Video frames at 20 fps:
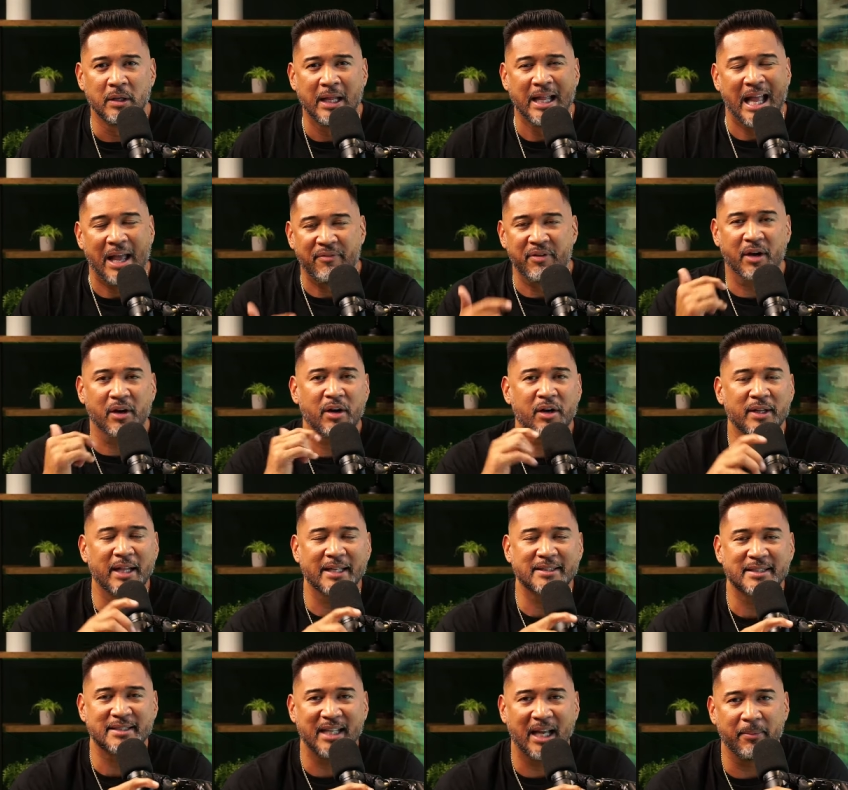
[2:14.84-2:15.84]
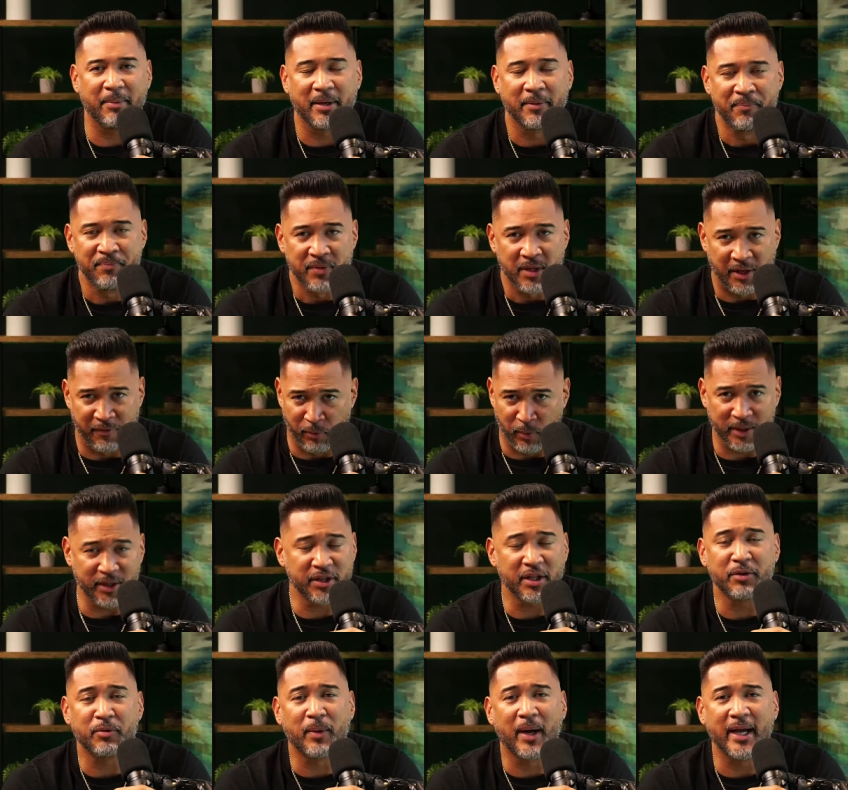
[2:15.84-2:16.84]
Have you heard that statement? If you want to
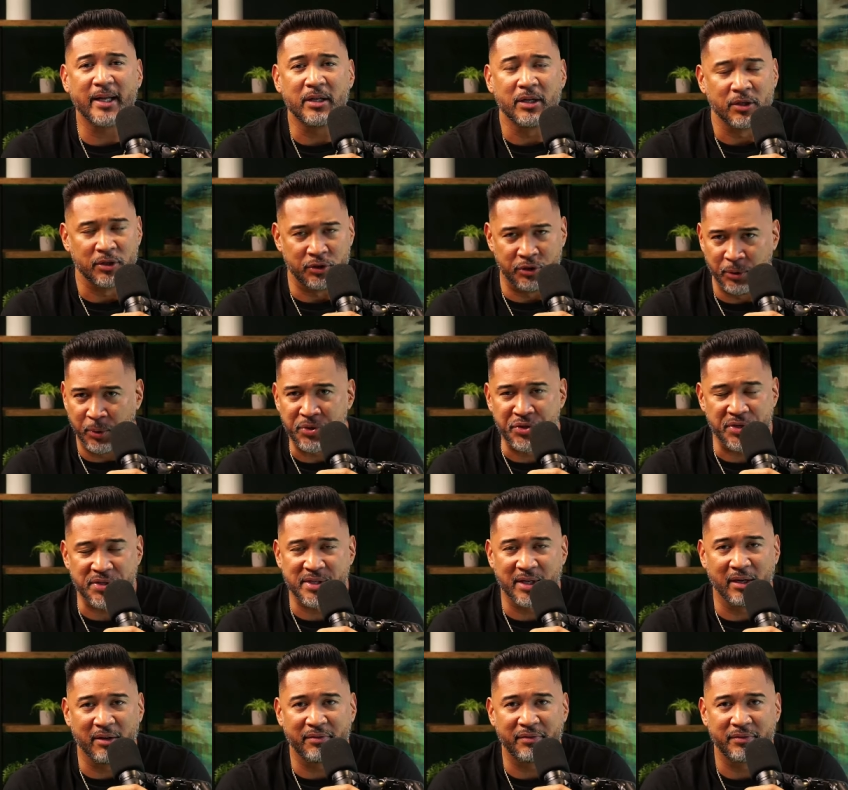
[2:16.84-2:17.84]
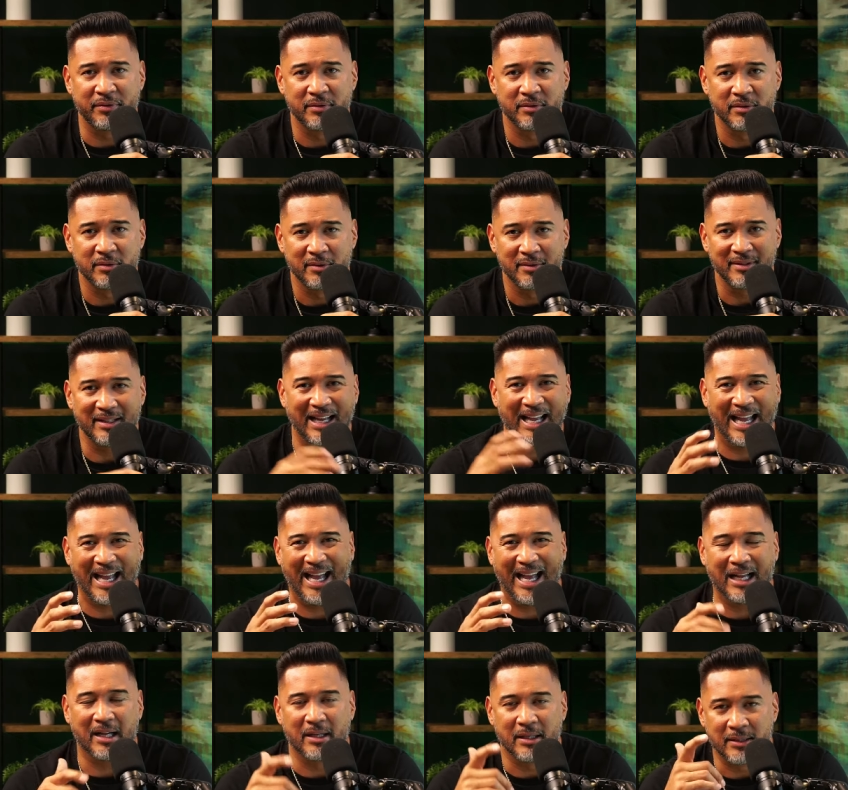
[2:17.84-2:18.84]
do it right, do it yourself.
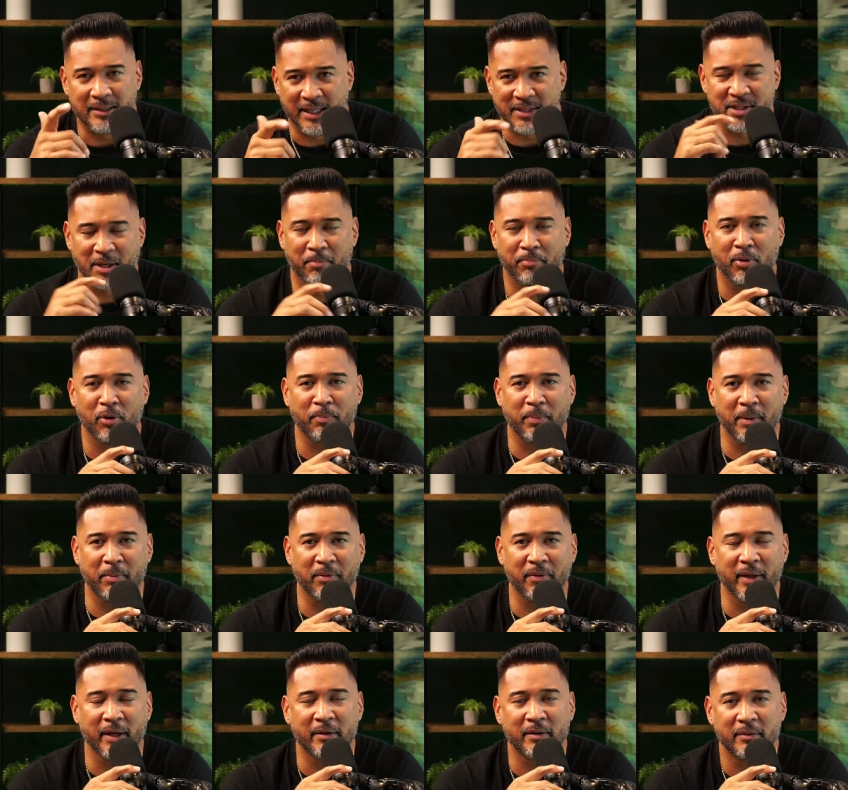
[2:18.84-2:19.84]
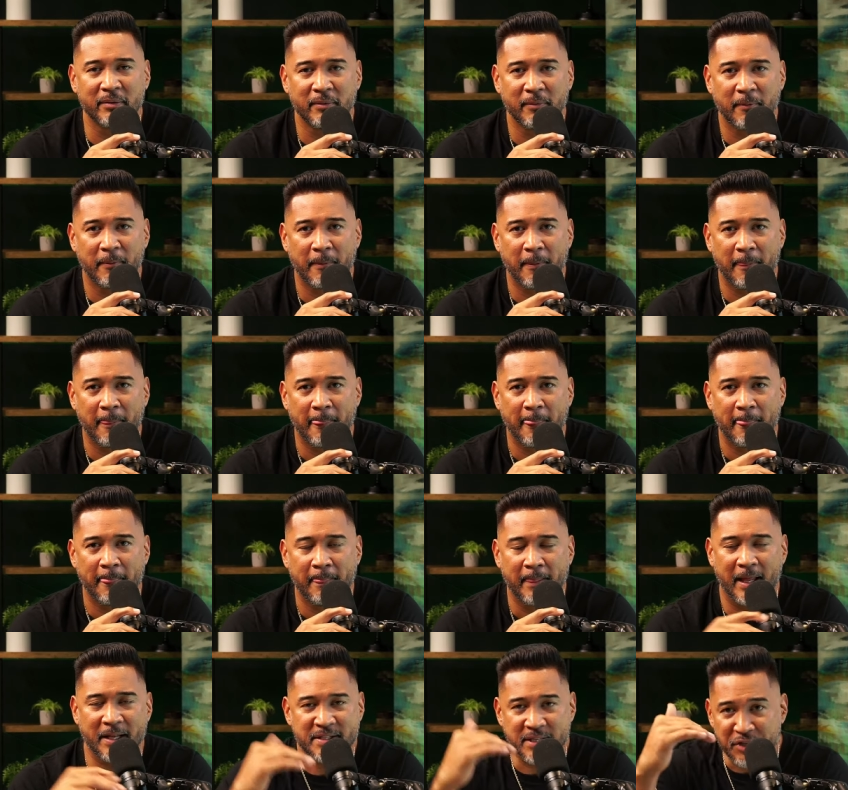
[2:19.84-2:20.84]
Eh, that's how broke people think.
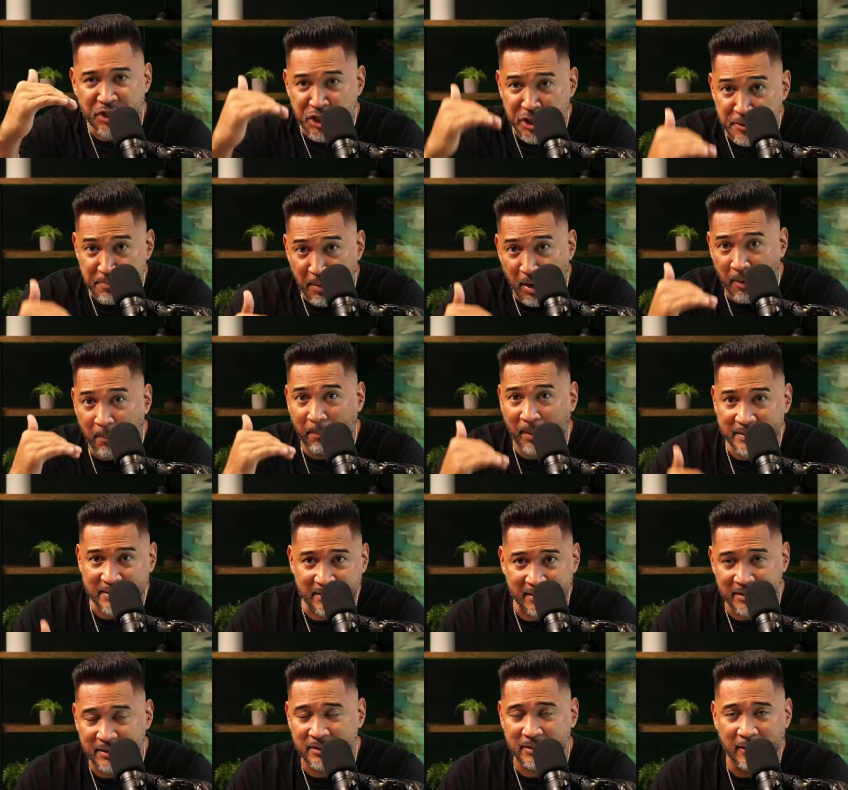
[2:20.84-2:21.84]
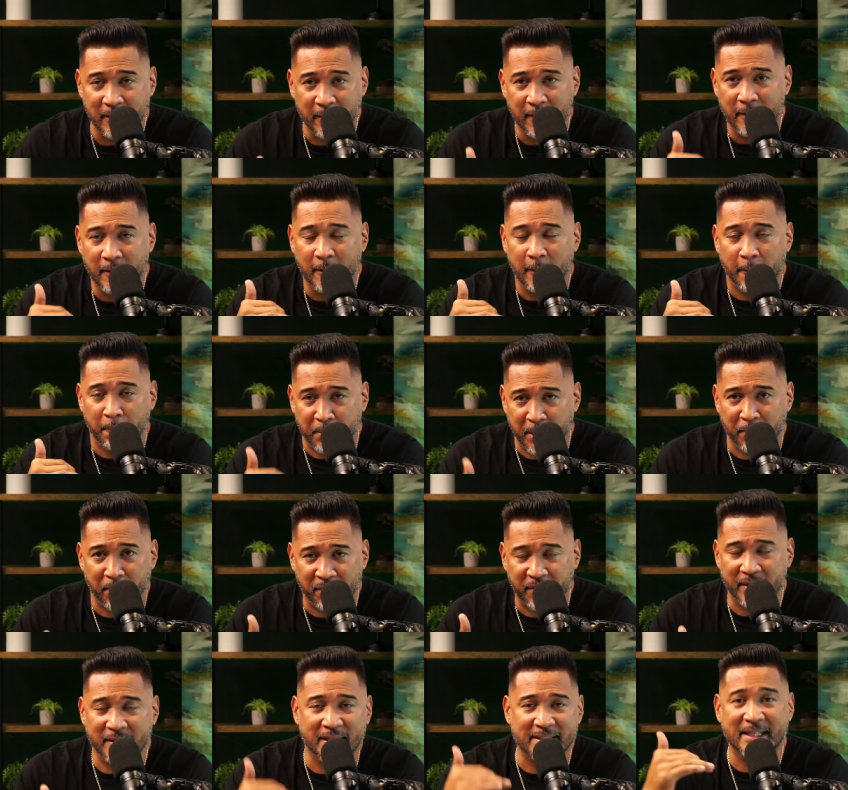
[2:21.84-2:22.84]
That's how small business people
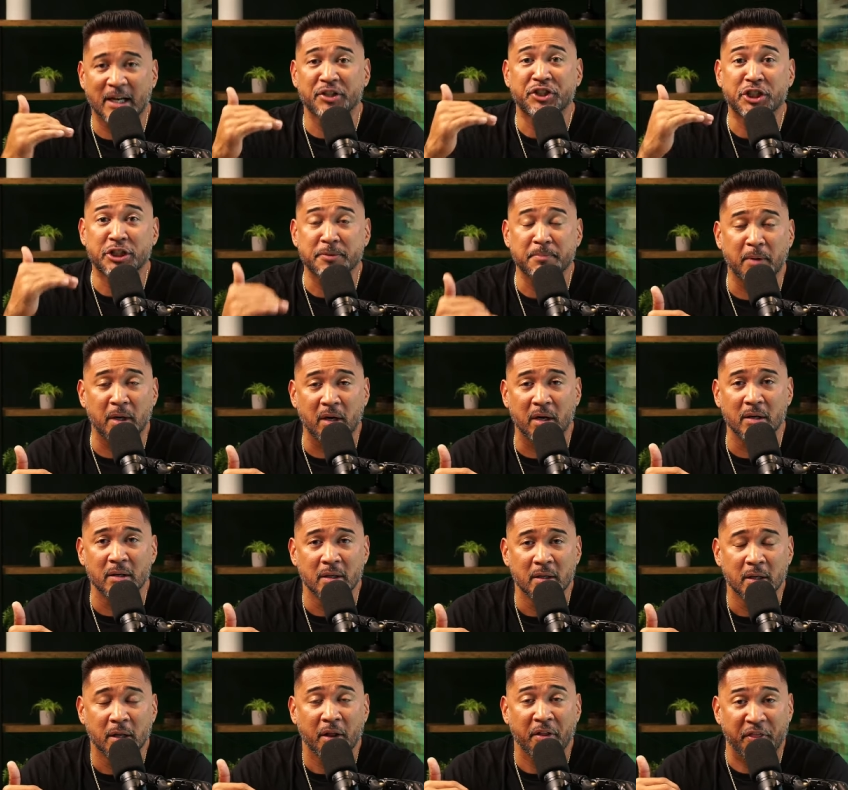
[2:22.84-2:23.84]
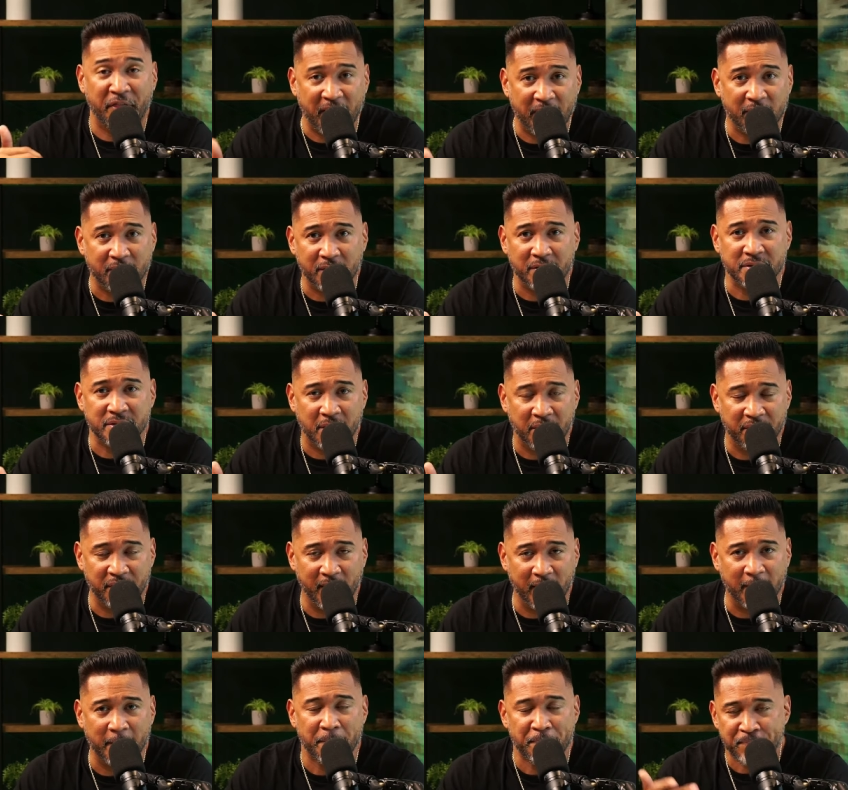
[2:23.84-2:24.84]
think. That's how small thinkers
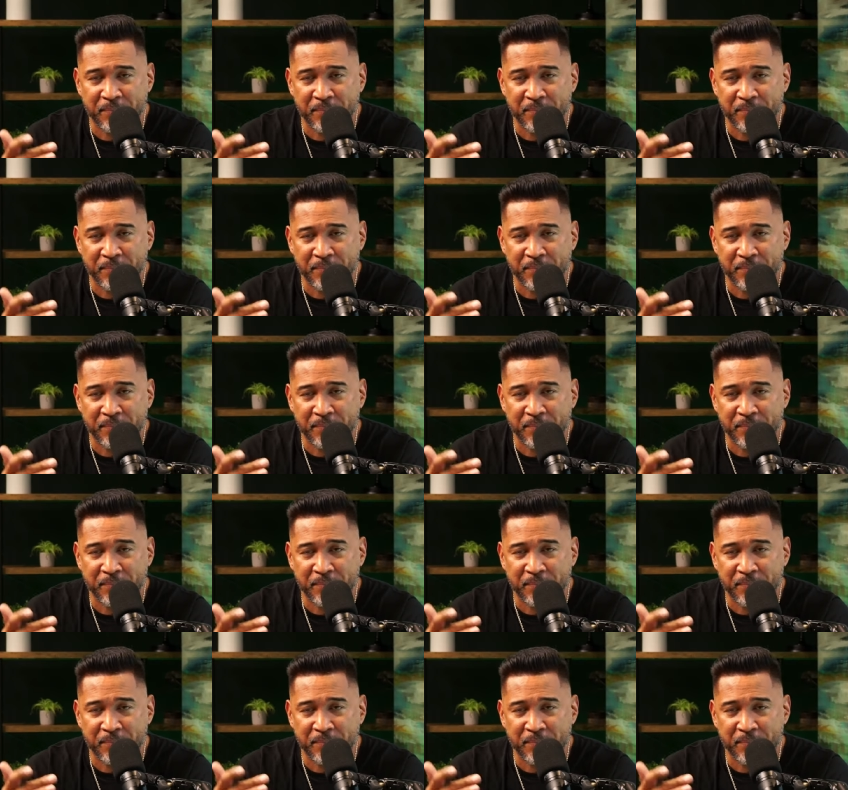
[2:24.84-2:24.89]
think.